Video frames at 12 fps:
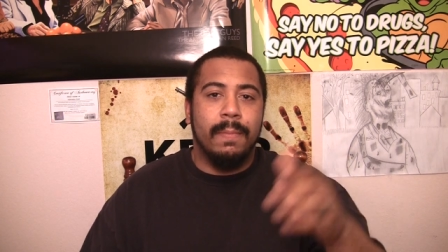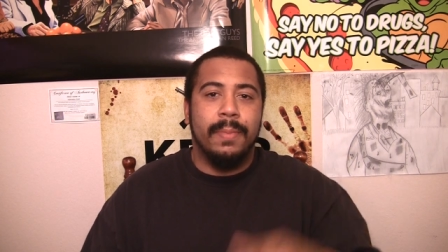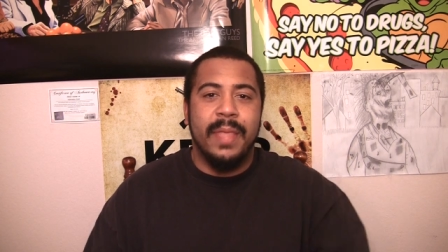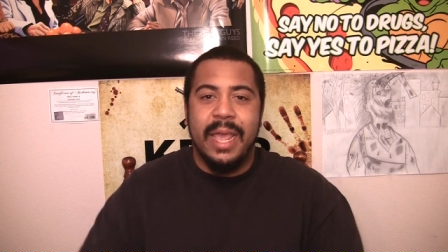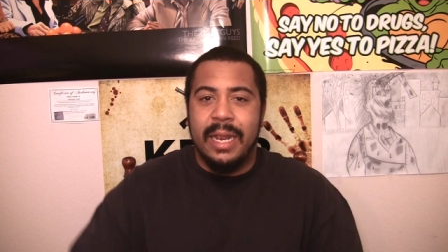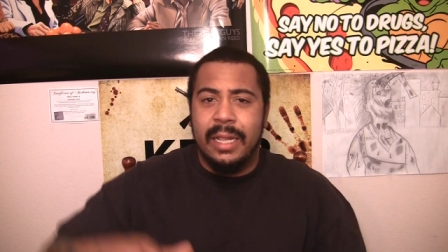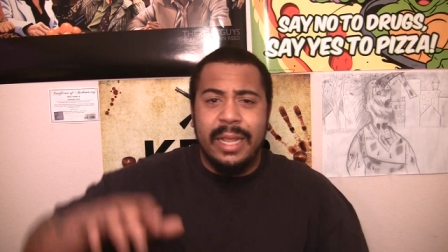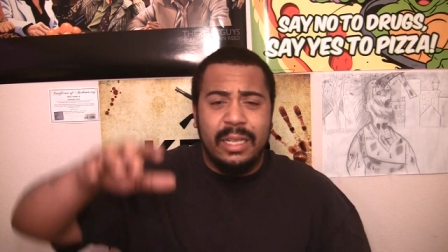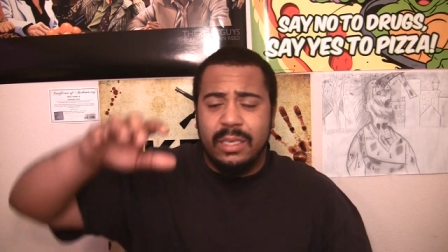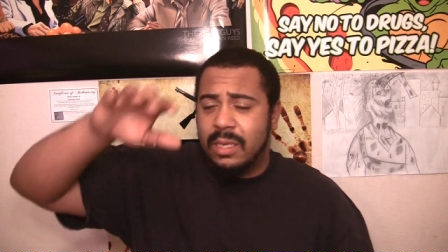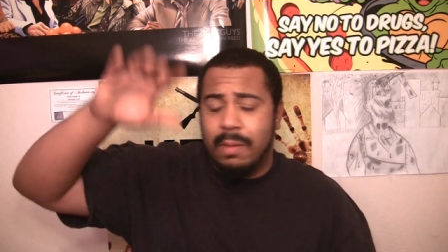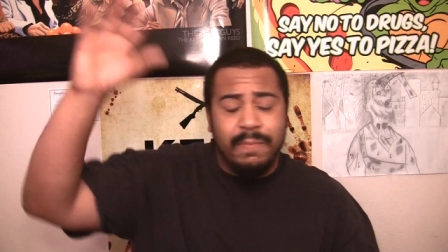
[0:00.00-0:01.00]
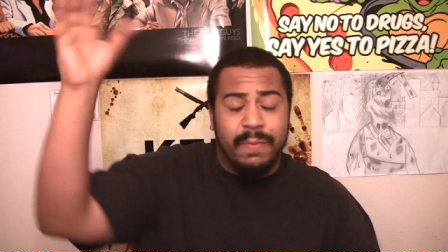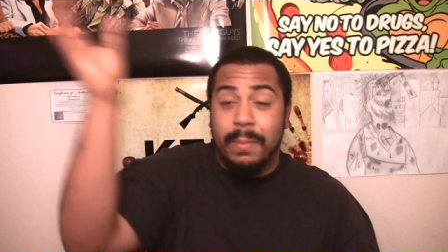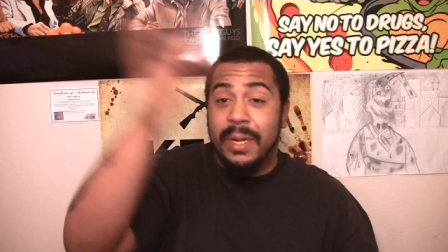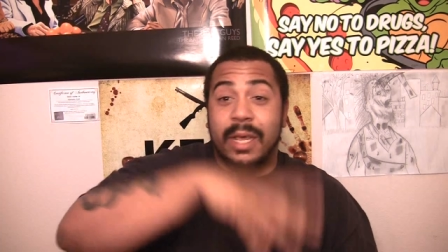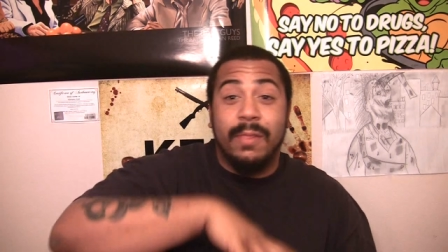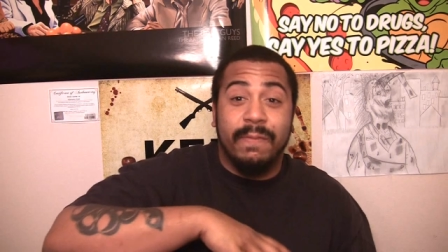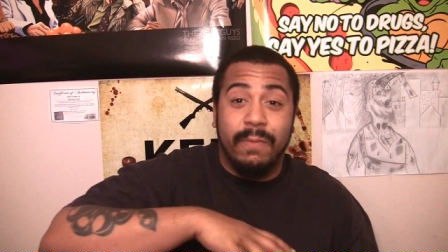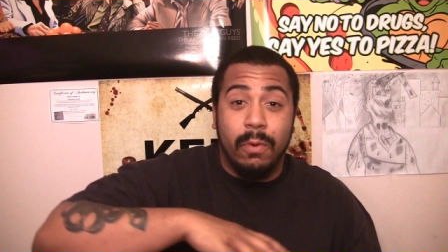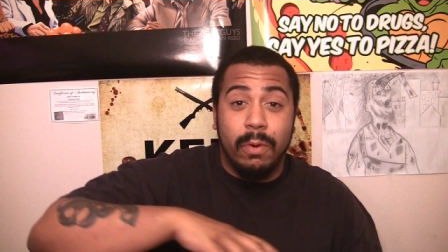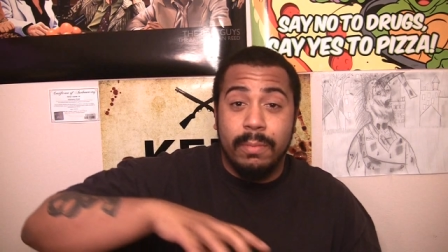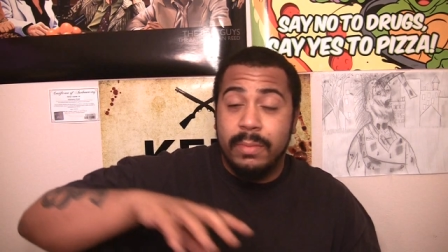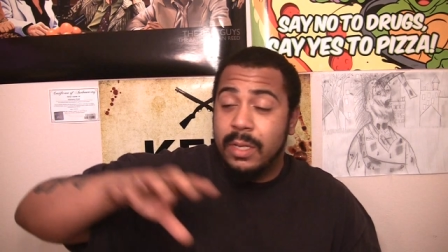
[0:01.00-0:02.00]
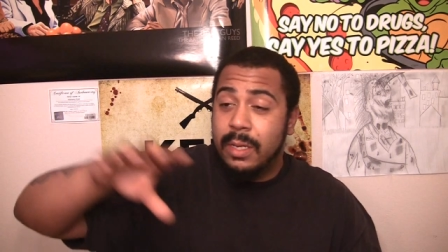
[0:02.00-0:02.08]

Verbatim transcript: They had linked something from another forum